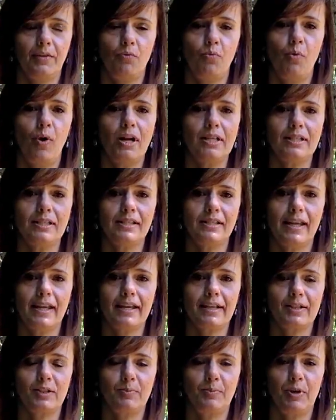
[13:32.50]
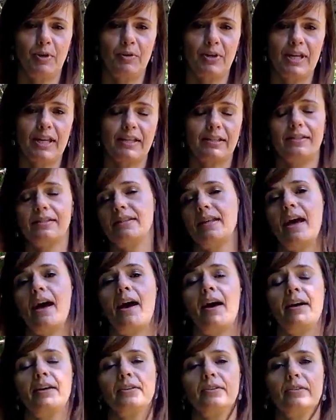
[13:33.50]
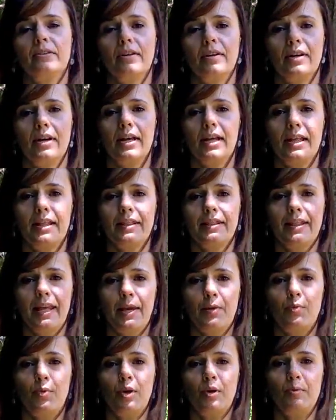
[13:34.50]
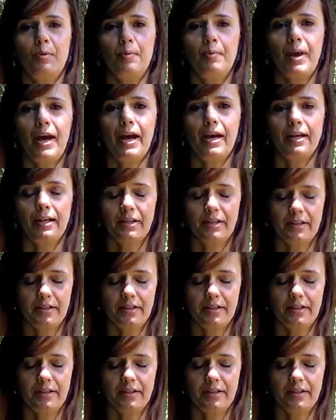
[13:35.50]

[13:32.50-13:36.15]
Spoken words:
once they experience that, they will be back.